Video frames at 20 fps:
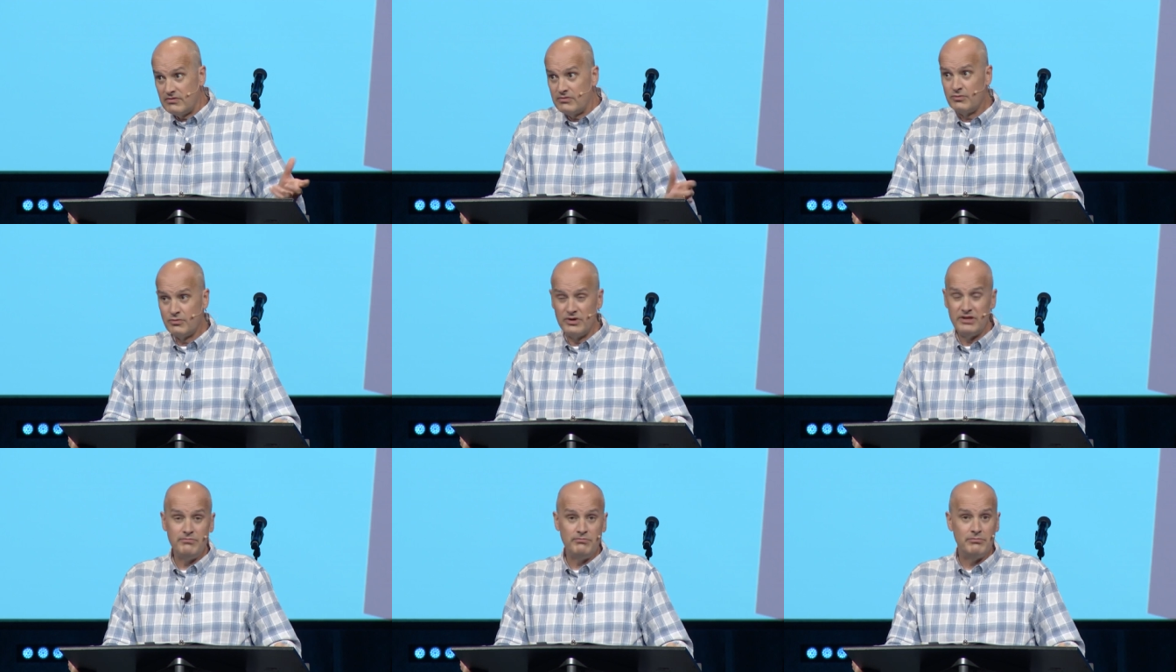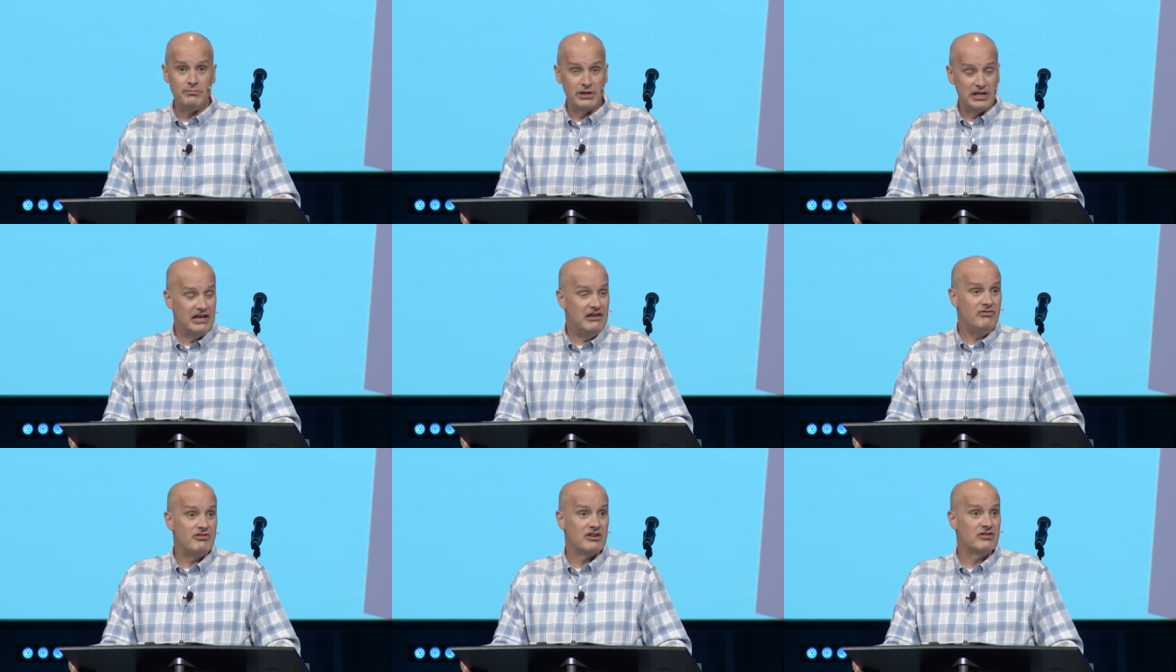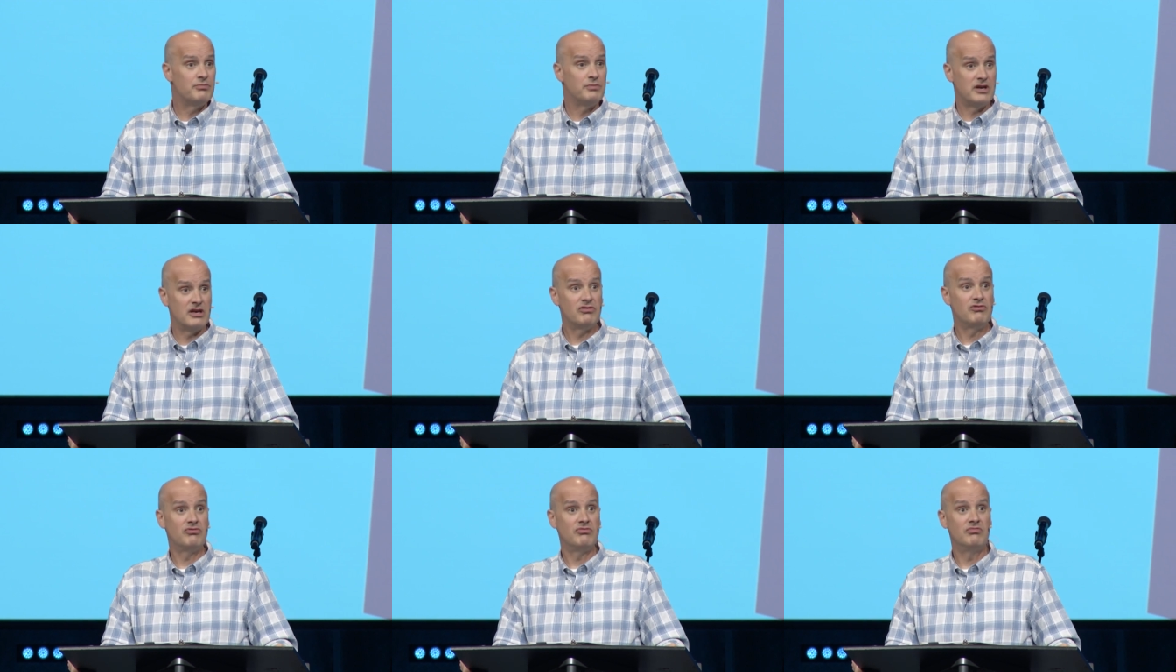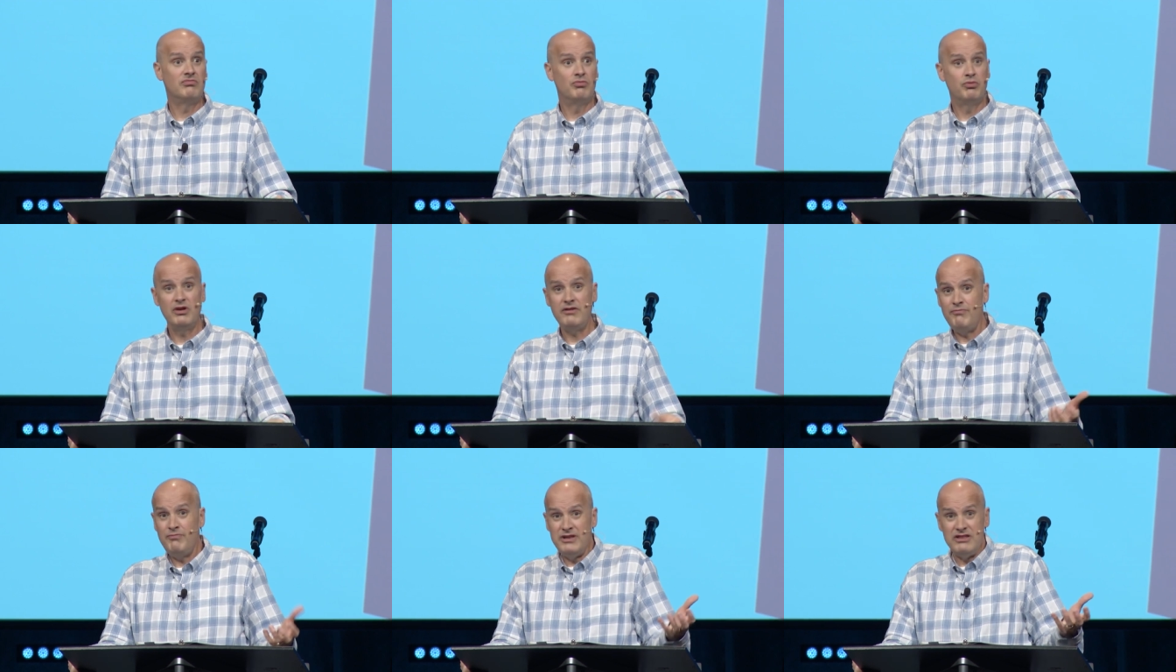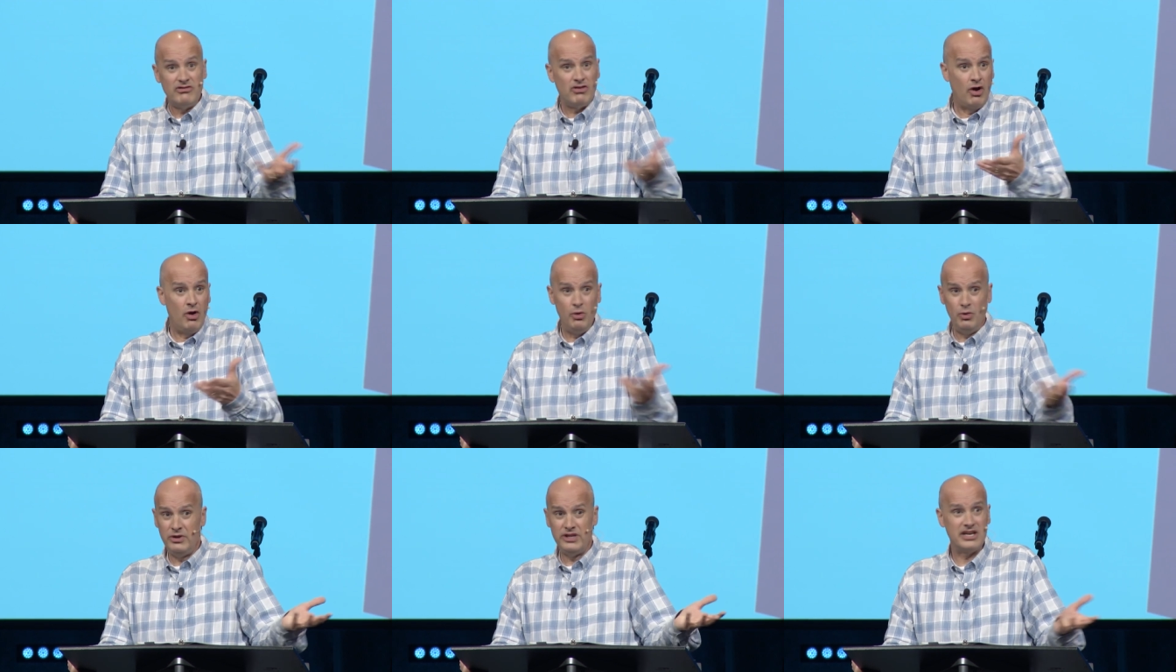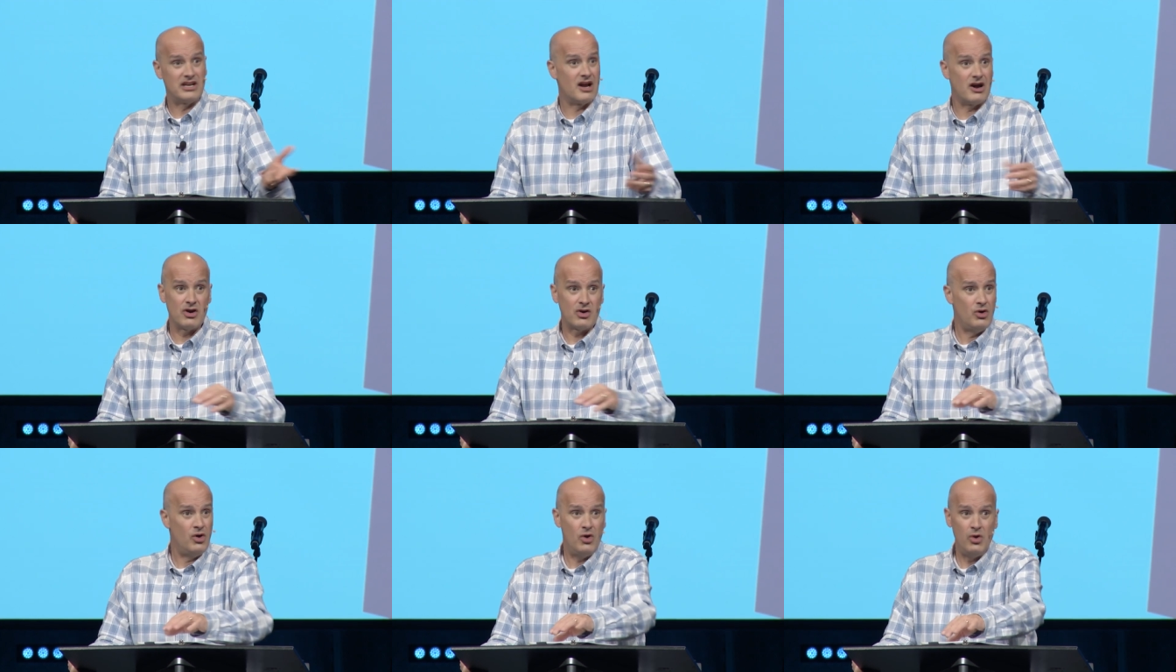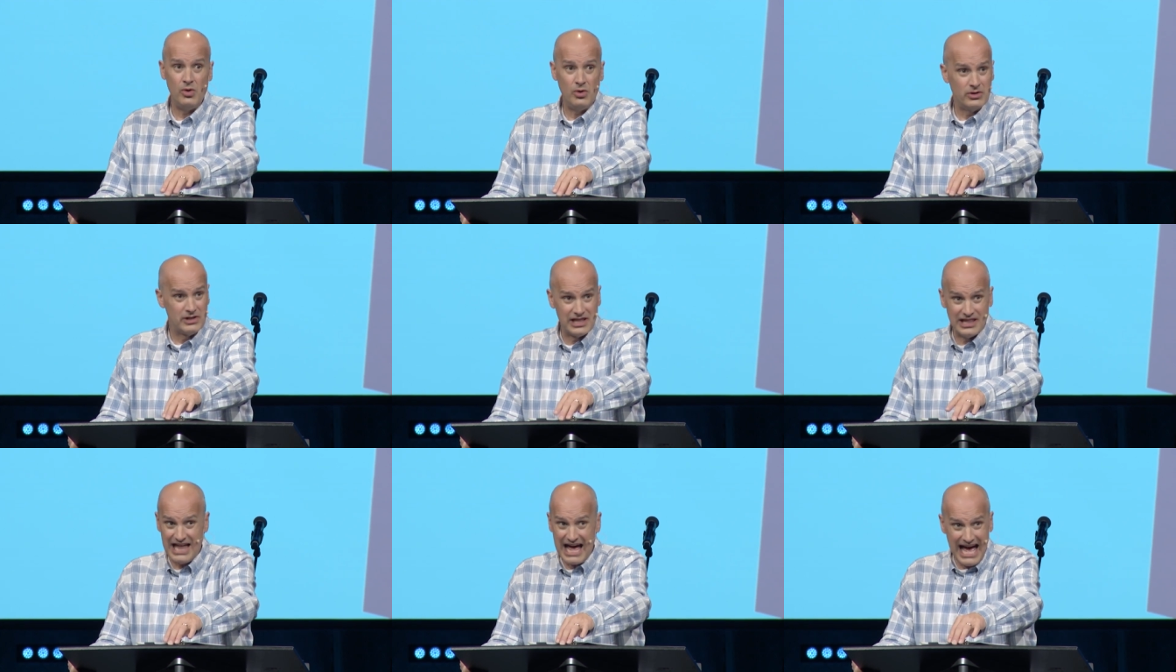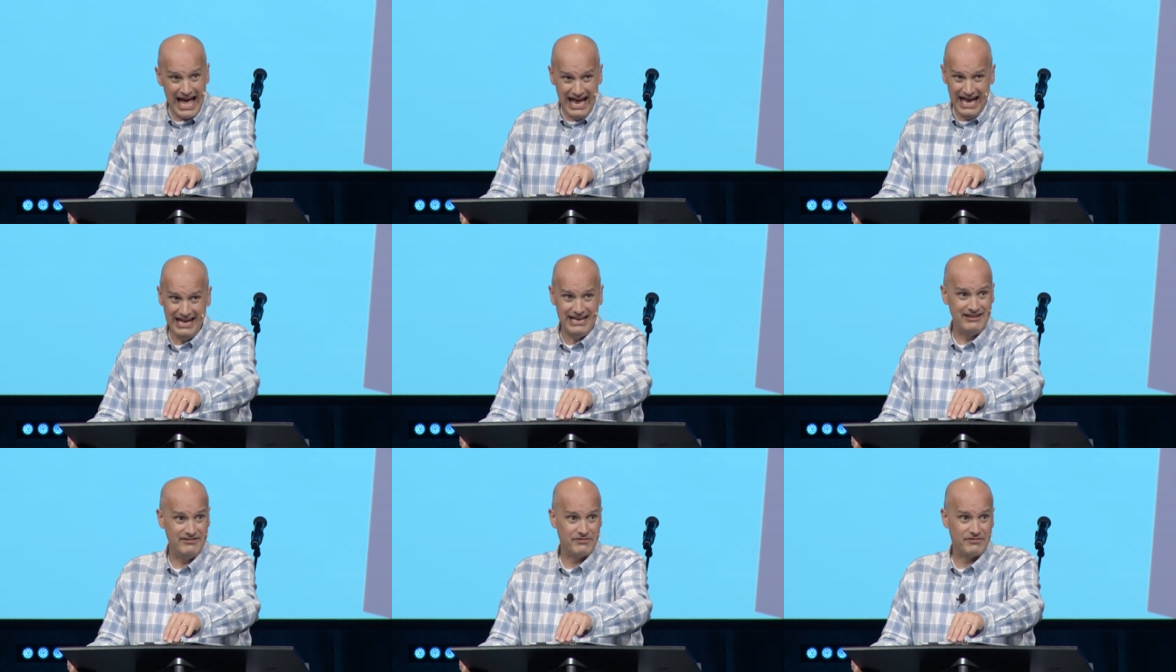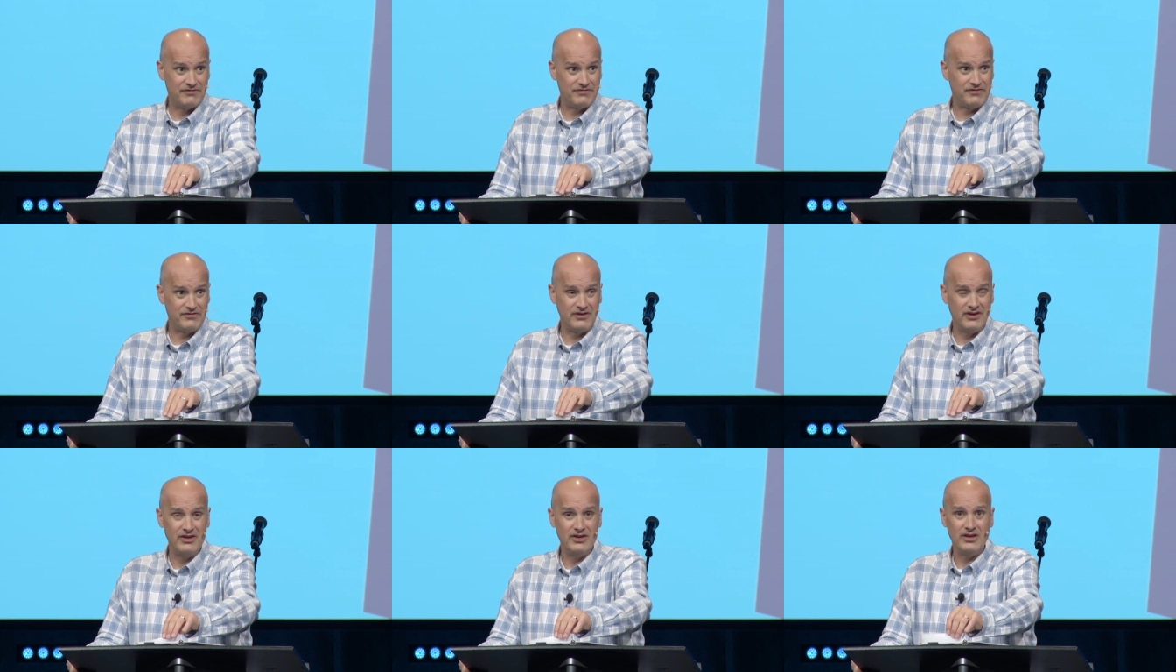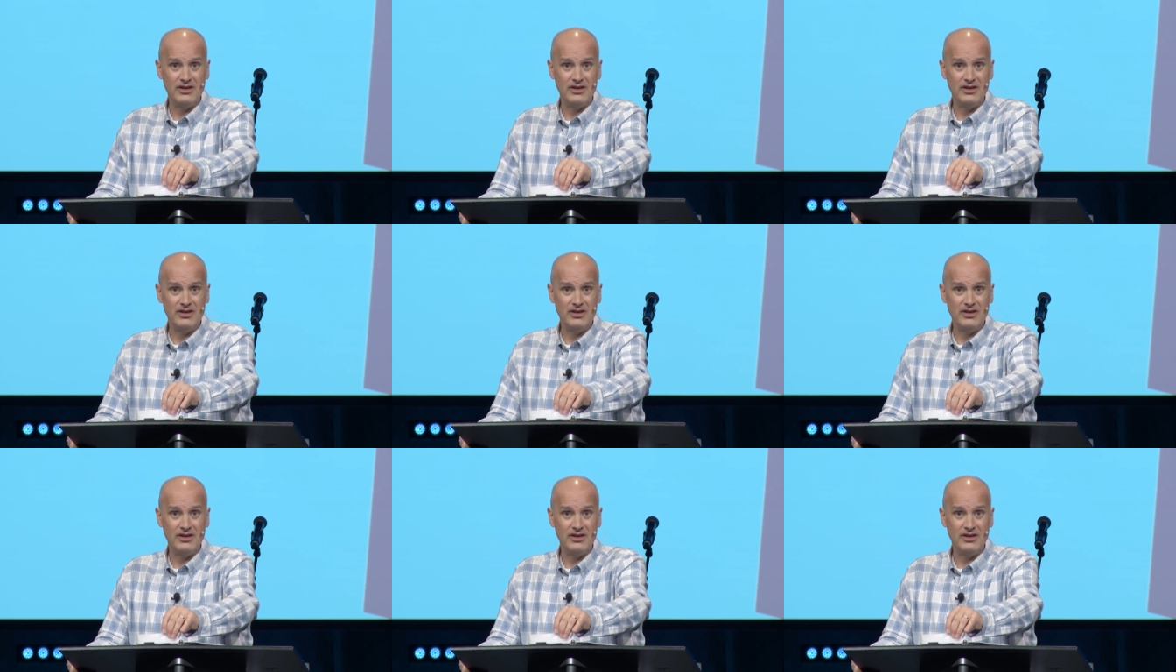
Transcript: We believe this because we've been told it our whole life.